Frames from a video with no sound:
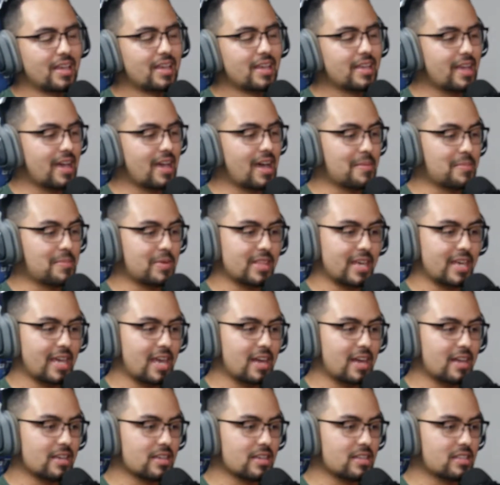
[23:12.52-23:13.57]
Yeah, I mean they
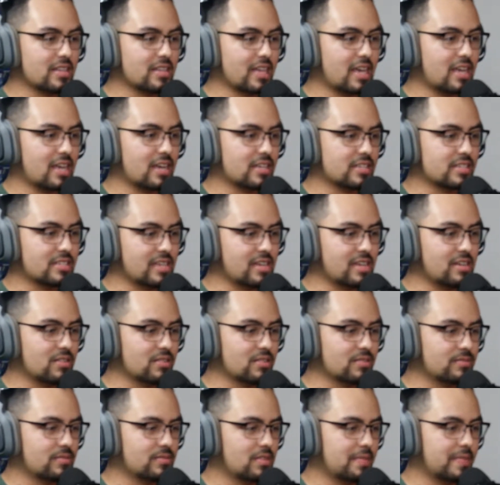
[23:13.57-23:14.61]
gotta
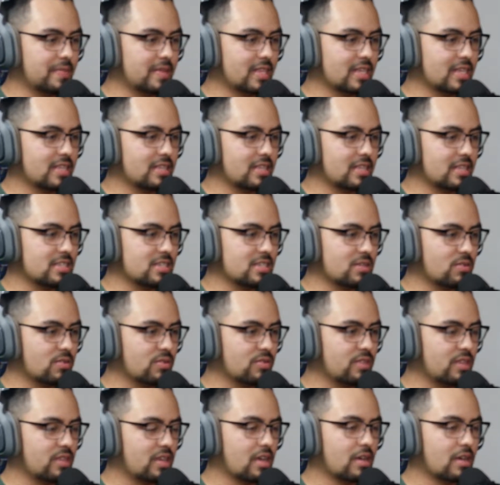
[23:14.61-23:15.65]
sell. I mean that's their whole
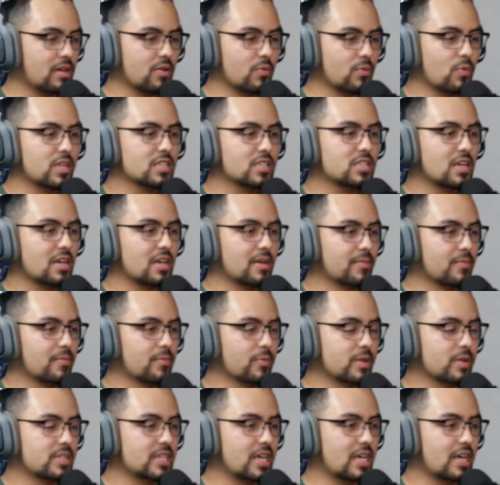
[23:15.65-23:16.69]
thing. One time
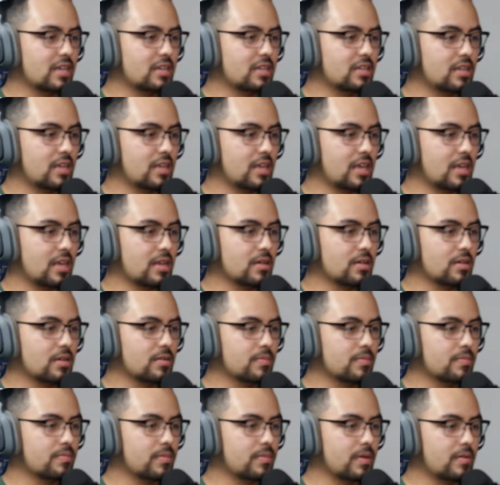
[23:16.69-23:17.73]
we sat
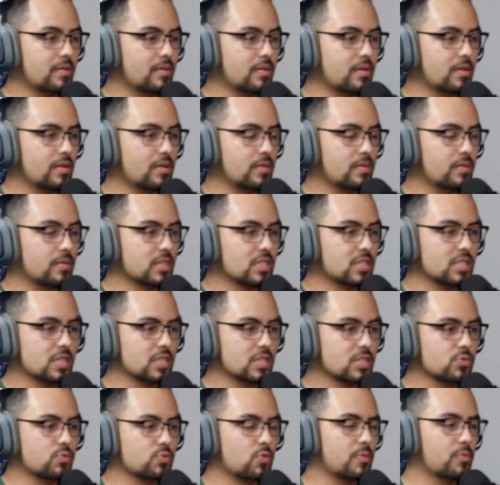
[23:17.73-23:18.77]
at
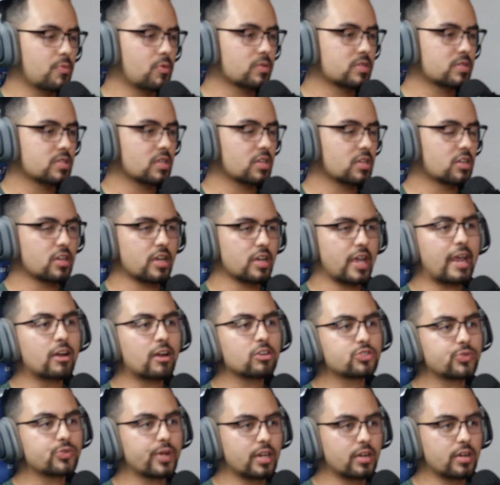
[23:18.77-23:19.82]
this woman was selling a hair
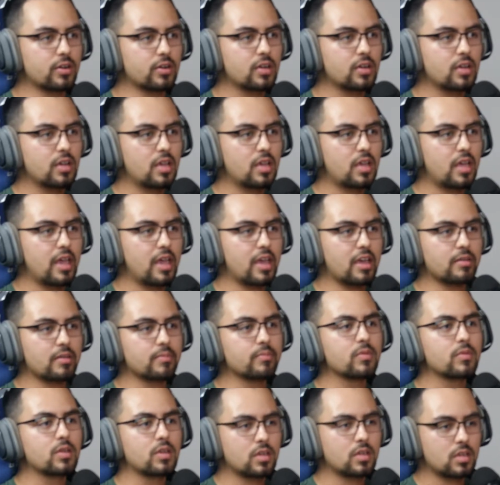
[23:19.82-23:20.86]
straightener,
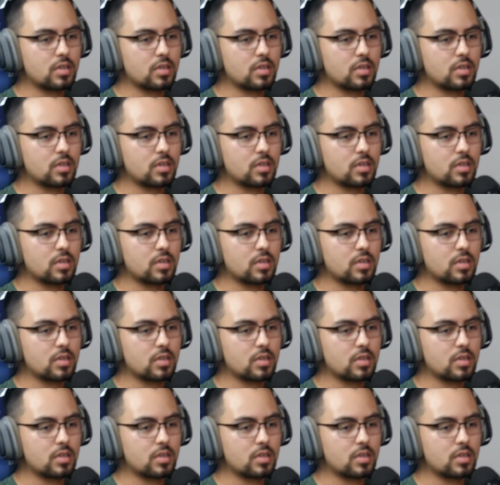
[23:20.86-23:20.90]
and